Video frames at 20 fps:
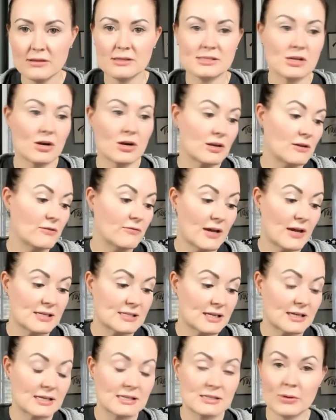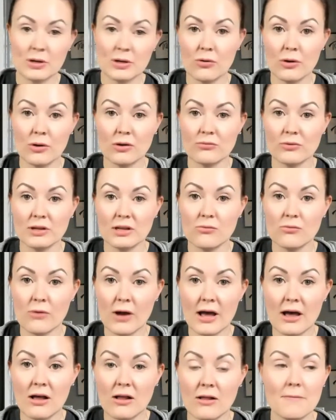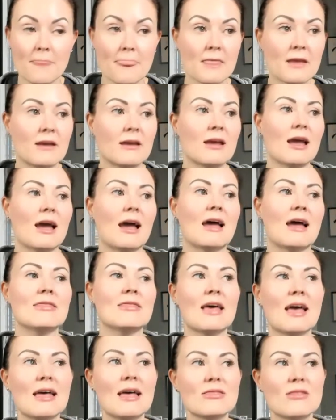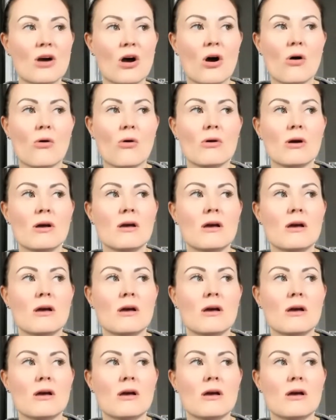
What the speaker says: The sardine fasting has been going really well. And then though,